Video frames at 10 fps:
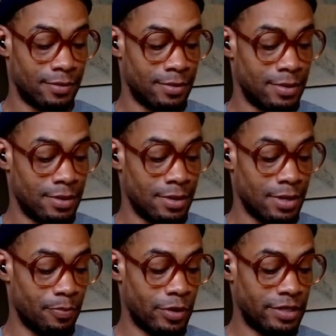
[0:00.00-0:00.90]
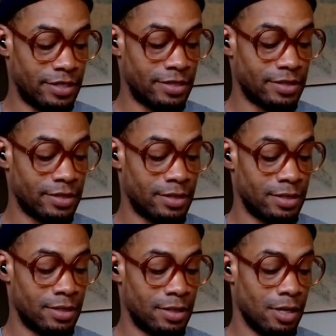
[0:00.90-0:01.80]
Apprentice,
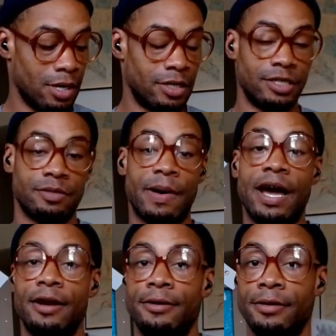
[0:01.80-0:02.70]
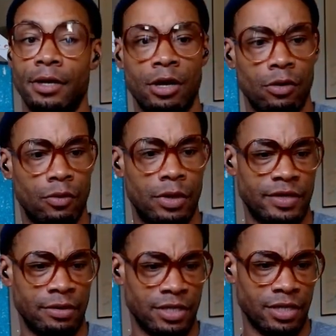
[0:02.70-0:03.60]
uninspired. No, was that
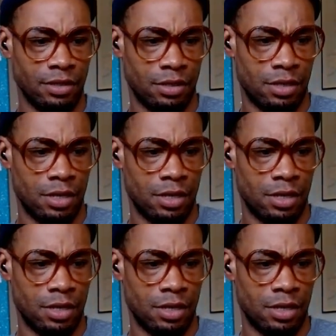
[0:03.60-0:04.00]
what